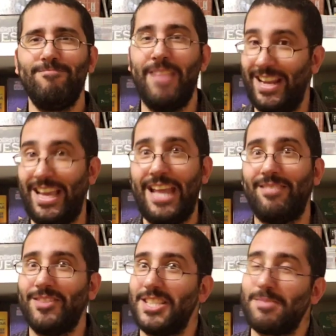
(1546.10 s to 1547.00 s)
And
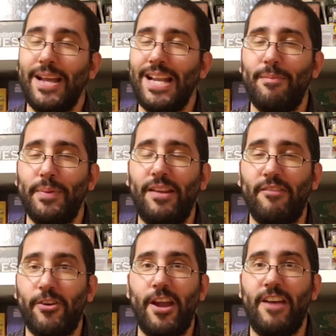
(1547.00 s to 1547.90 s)
again, this might not be
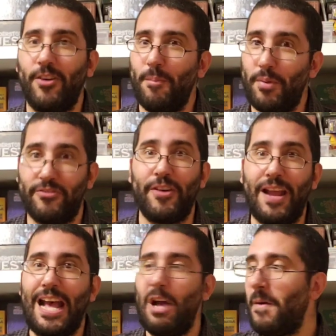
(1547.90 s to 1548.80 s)
forever, but for
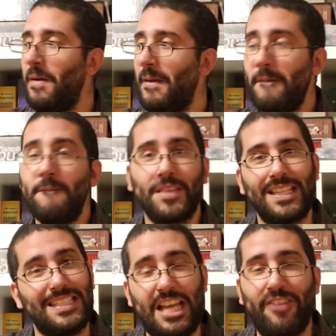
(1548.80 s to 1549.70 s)
now,
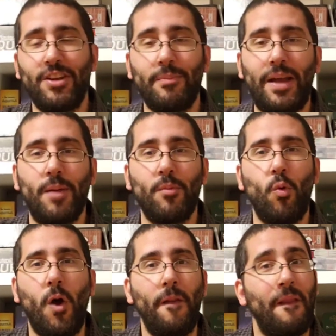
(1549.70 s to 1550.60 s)
he's definitely my number
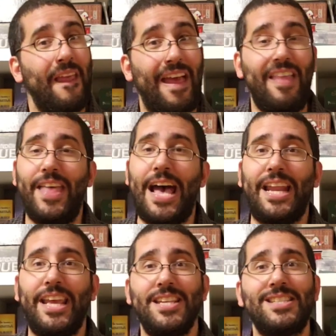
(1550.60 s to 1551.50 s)
one. And
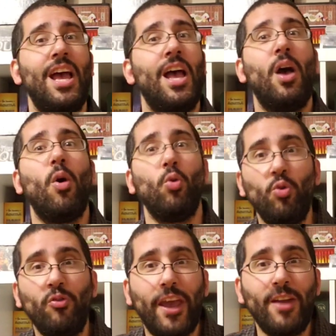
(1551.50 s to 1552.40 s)
that is
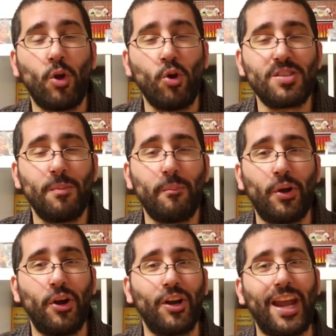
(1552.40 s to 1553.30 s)
Uwe
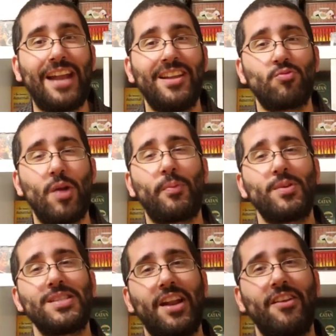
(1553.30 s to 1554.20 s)
Rosenberg and his
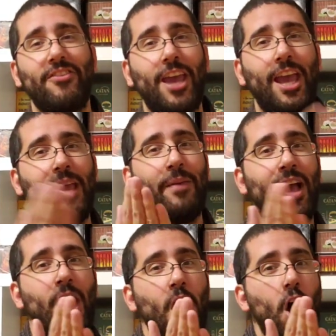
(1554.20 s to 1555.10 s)
representative game,
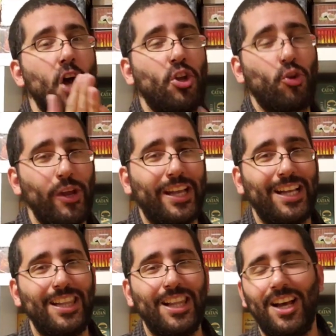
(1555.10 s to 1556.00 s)

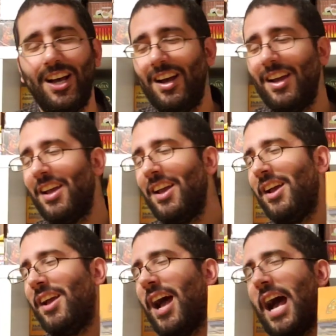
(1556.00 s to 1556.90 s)
Agricola.
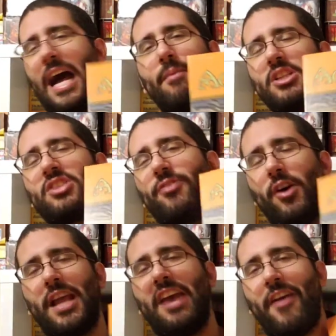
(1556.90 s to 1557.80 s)
How much
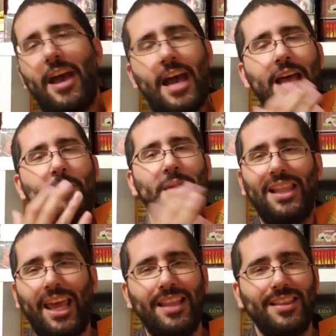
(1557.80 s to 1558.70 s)
fun I've had
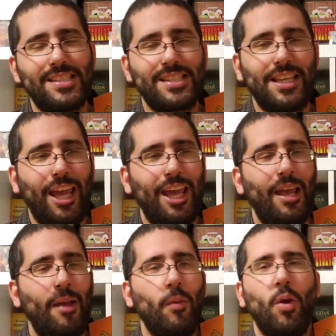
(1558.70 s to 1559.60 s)
playing this
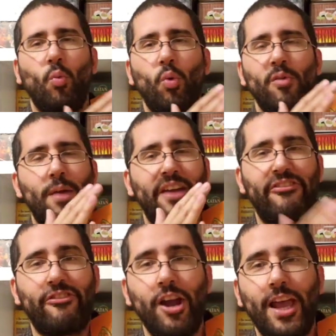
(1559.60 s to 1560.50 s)
game with my
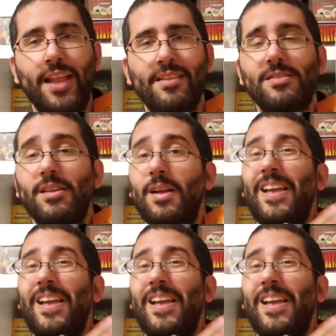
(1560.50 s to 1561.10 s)
friends,